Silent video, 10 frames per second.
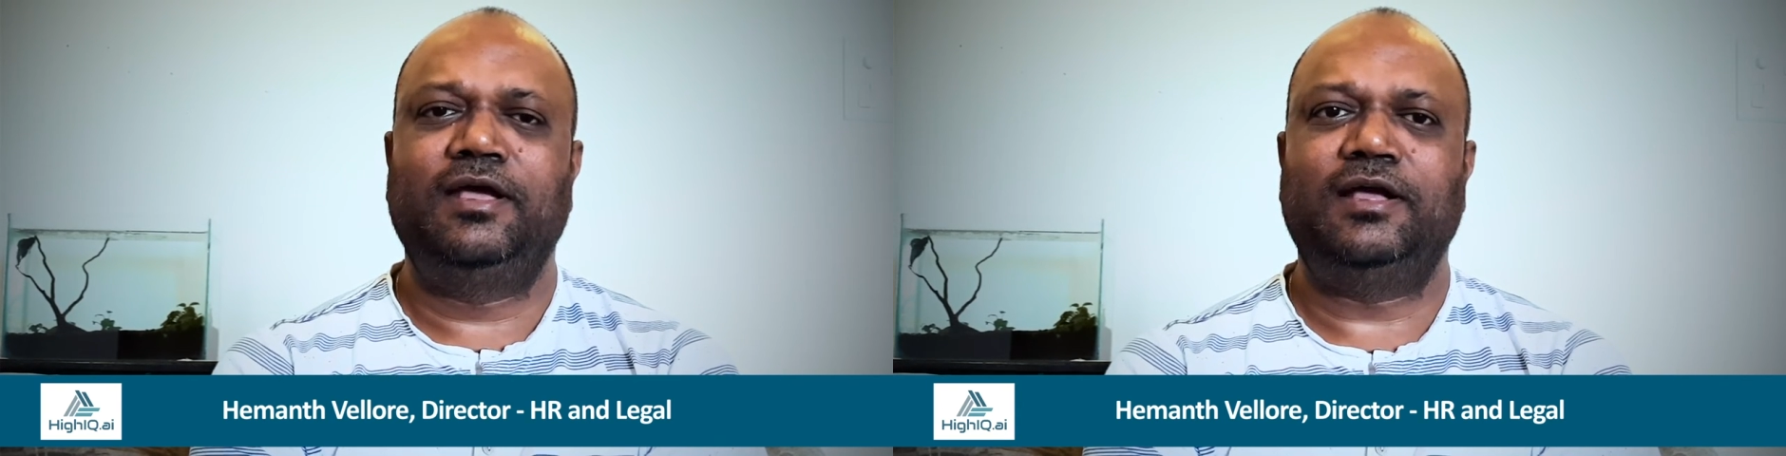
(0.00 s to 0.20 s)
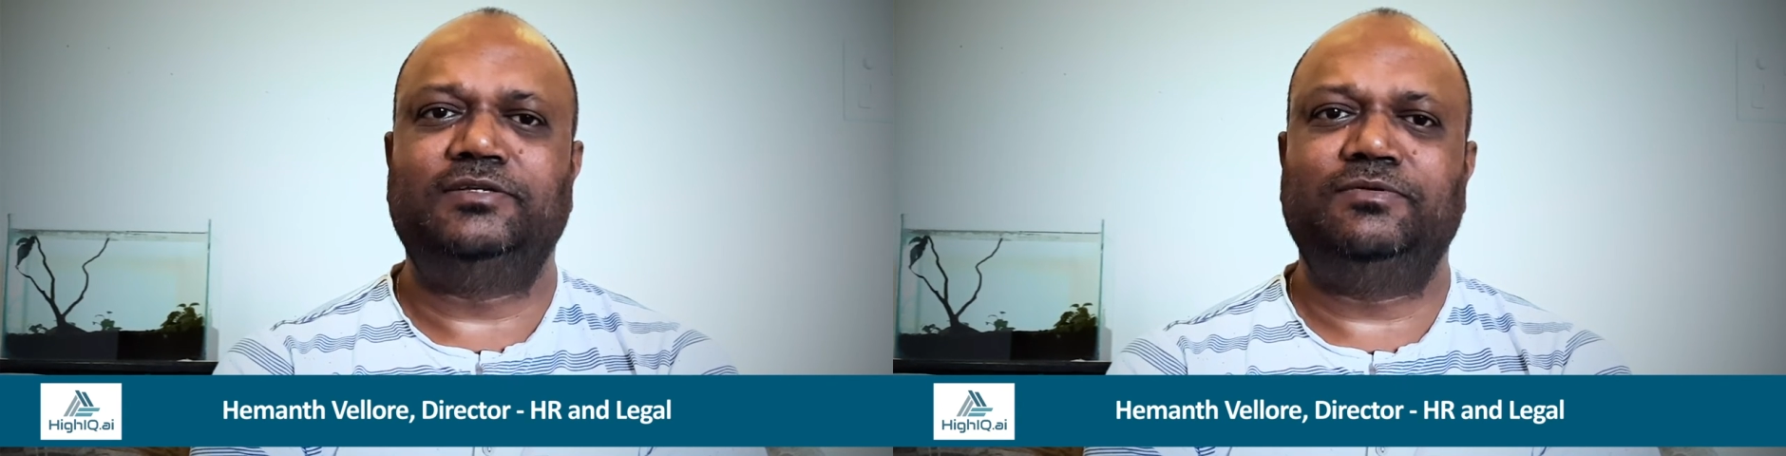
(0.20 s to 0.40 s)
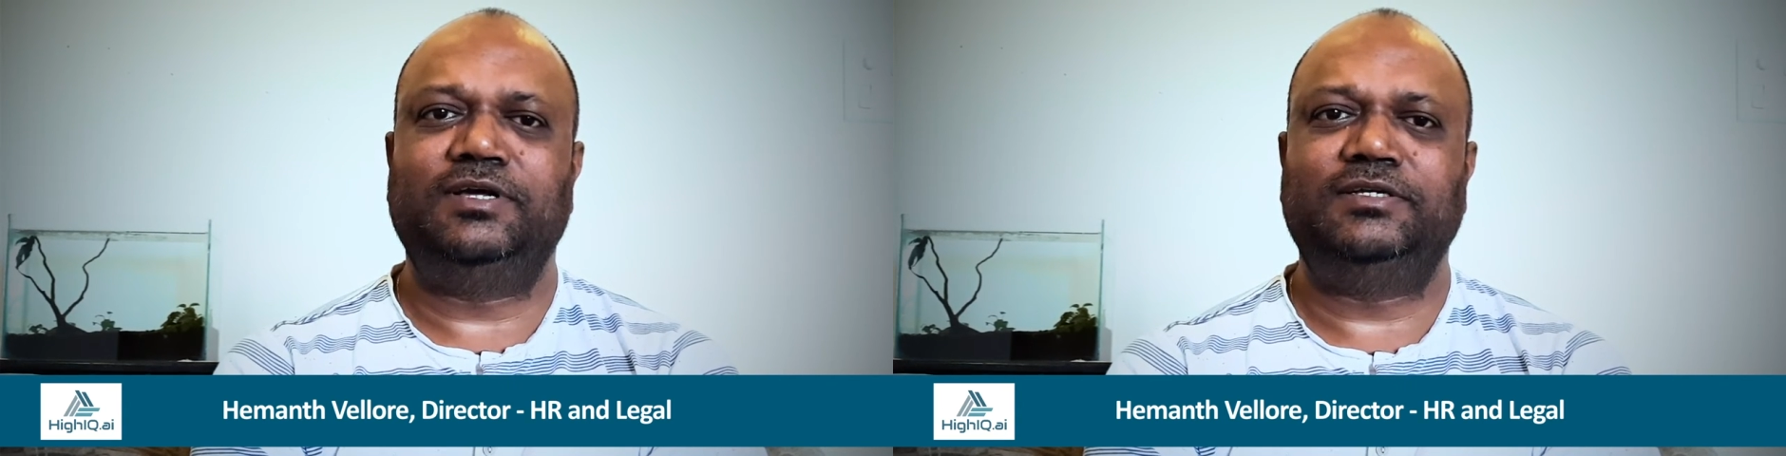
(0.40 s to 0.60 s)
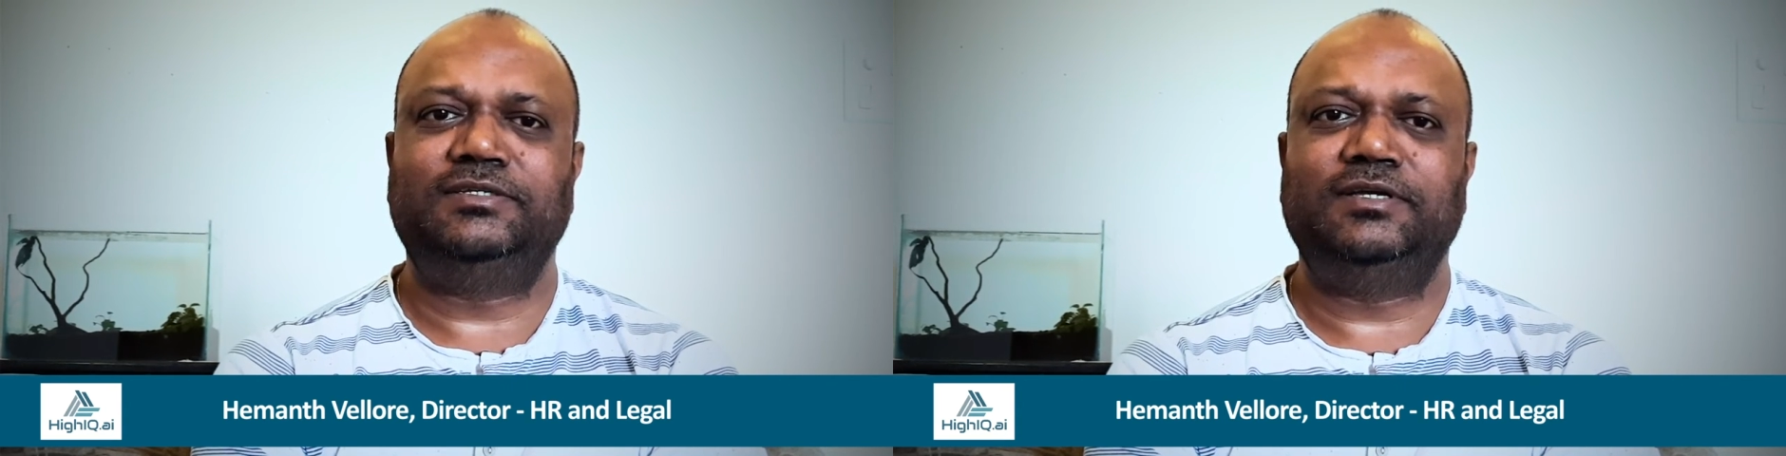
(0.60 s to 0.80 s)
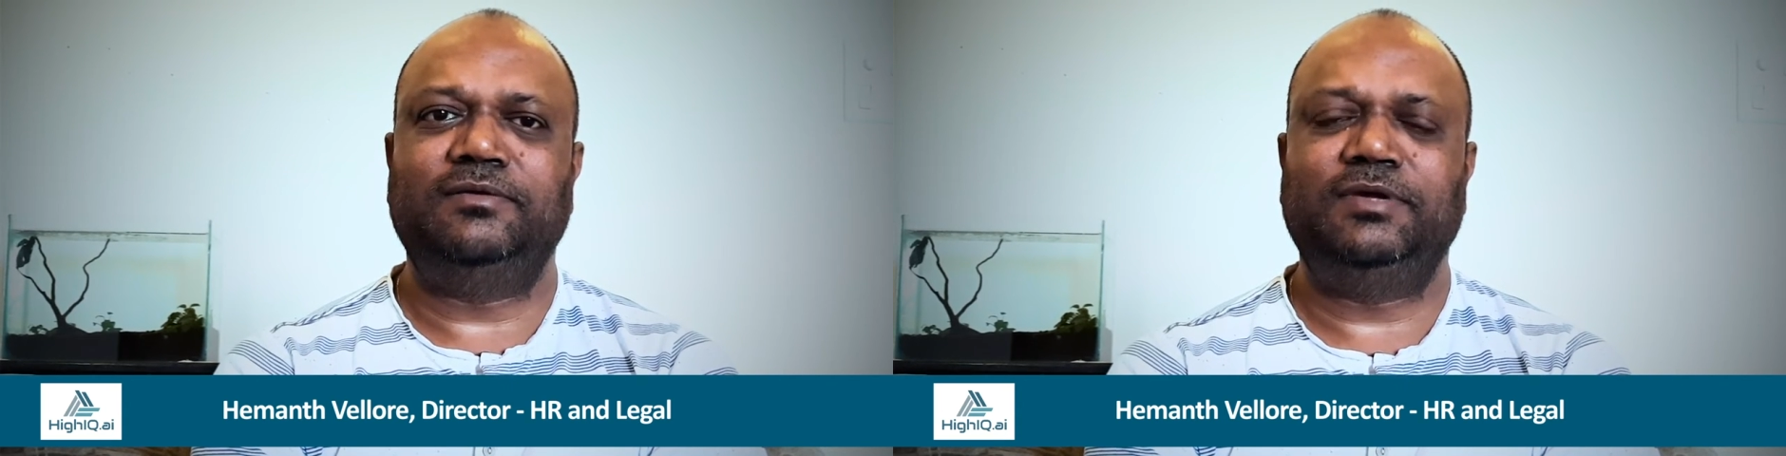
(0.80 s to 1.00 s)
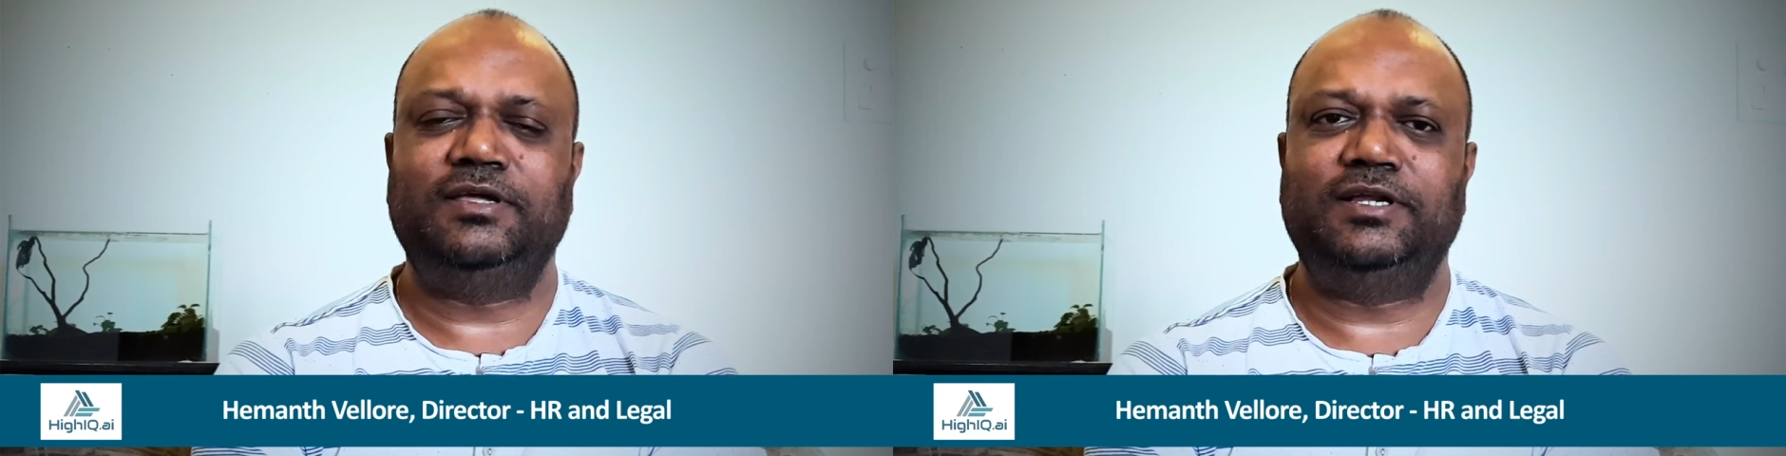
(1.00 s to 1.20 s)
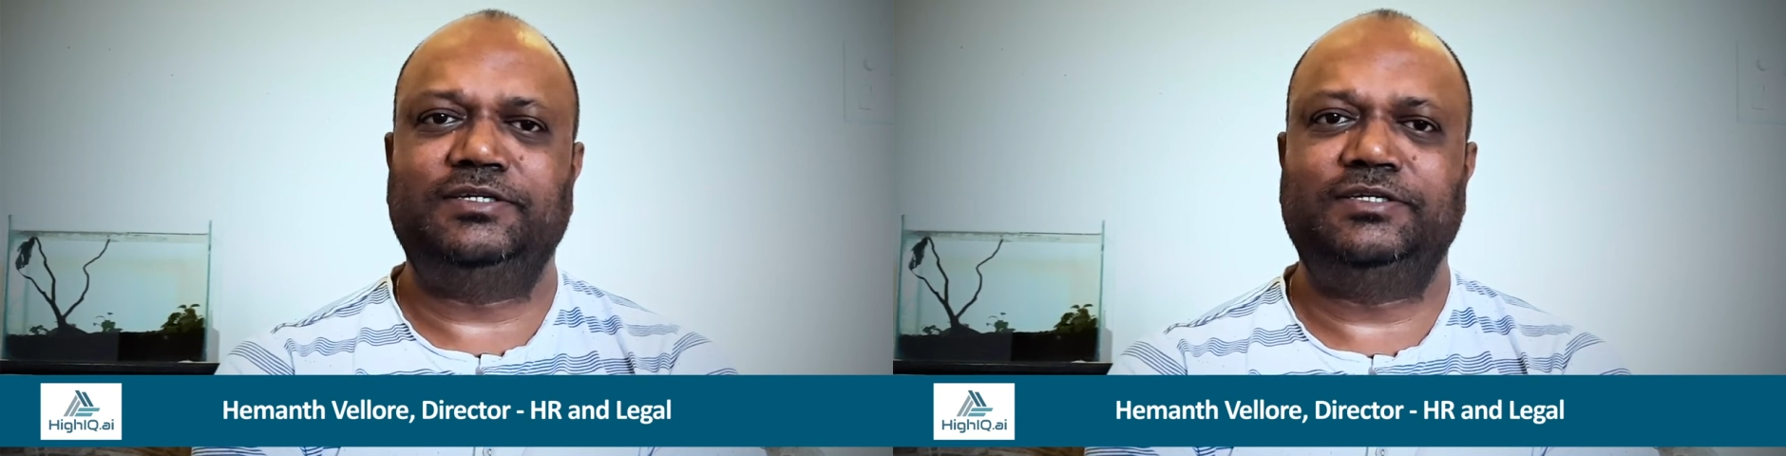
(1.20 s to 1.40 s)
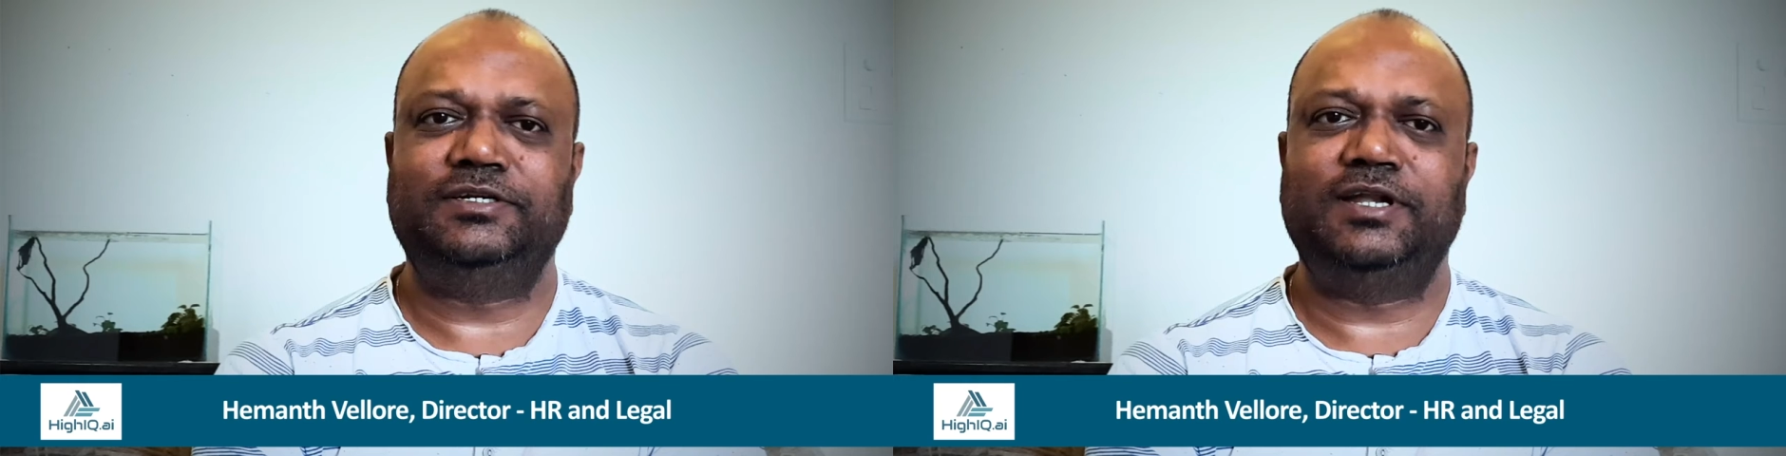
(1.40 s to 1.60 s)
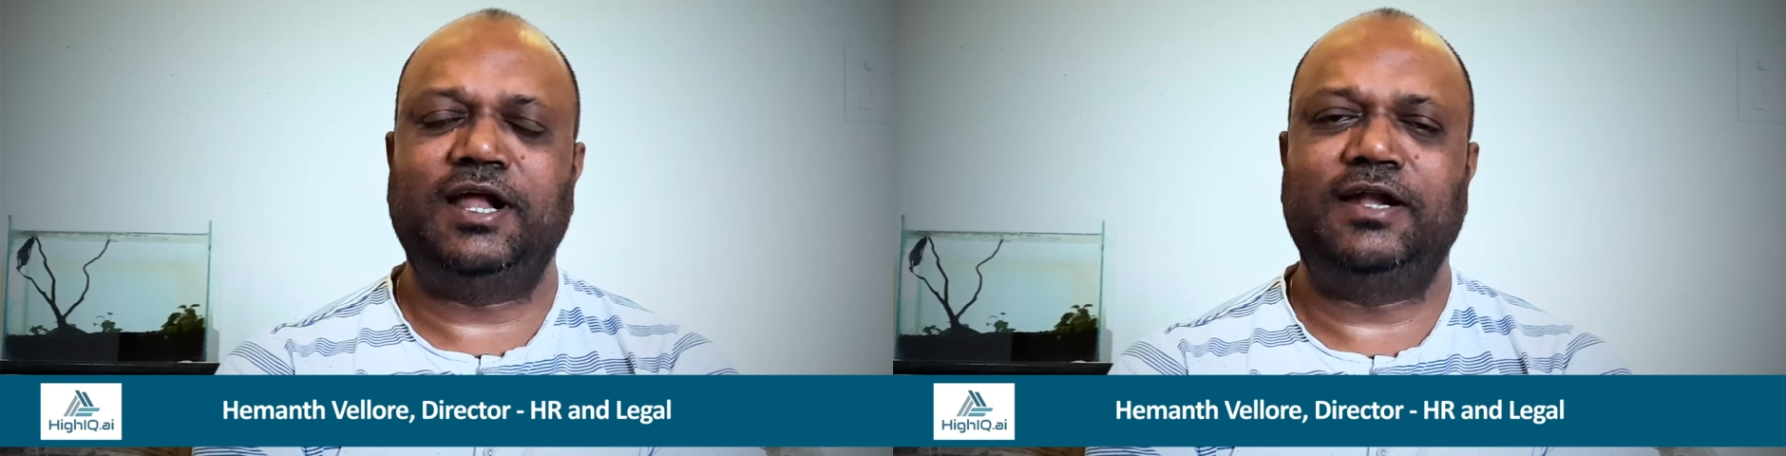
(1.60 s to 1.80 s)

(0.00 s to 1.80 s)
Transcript: as well as immigration